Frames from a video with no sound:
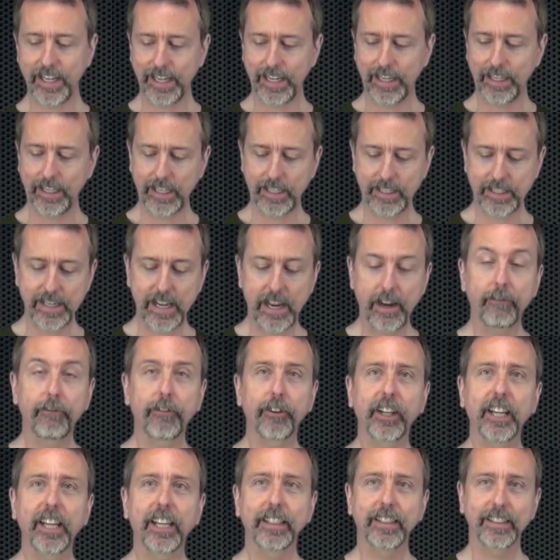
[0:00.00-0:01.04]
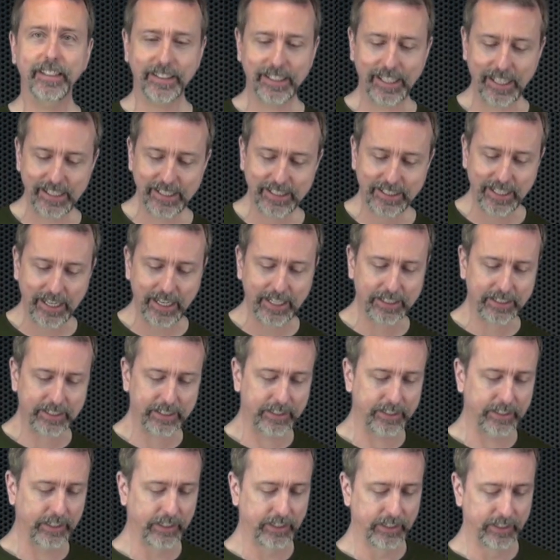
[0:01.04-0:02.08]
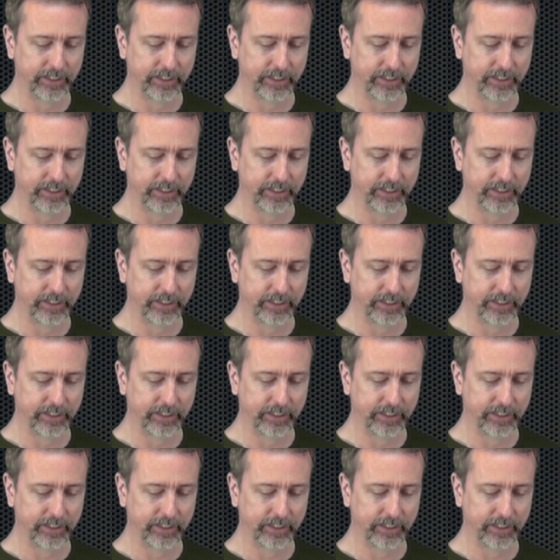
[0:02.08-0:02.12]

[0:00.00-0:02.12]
then let's not forget the taste test.